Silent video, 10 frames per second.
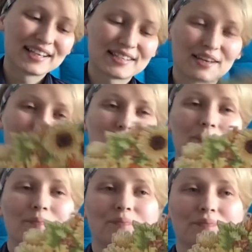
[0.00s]
so
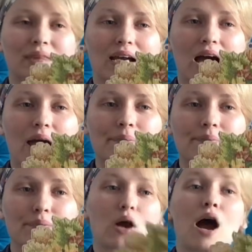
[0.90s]
I'm
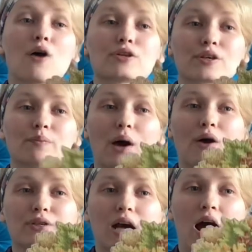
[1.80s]
proud
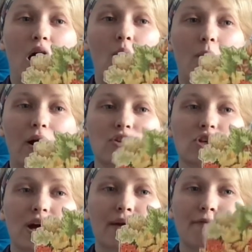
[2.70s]
about how much
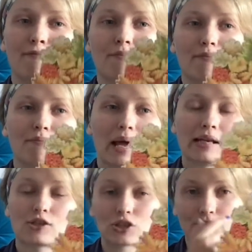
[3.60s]
I
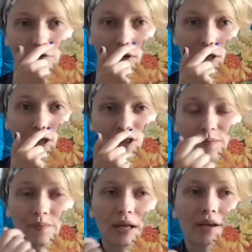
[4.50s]
managed to finish,
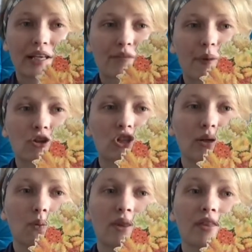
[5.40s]
especially
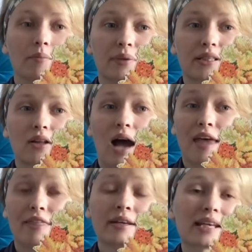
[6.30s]
with the beetle. I
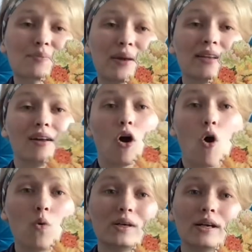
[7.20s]
think I spent
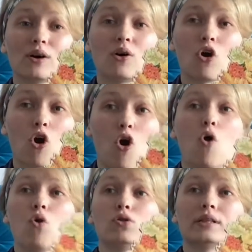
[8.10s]
only
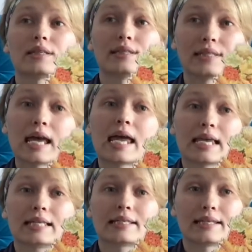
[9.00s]
whole
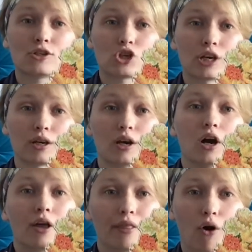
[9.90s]
day stitching
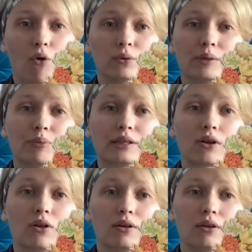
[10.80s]
the only
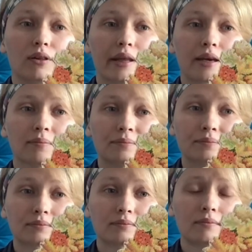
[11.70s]
beetle like
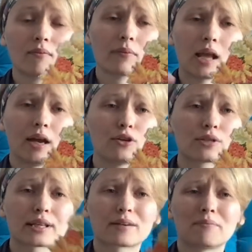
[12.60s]
I use
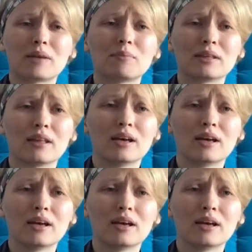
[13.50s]
like maybe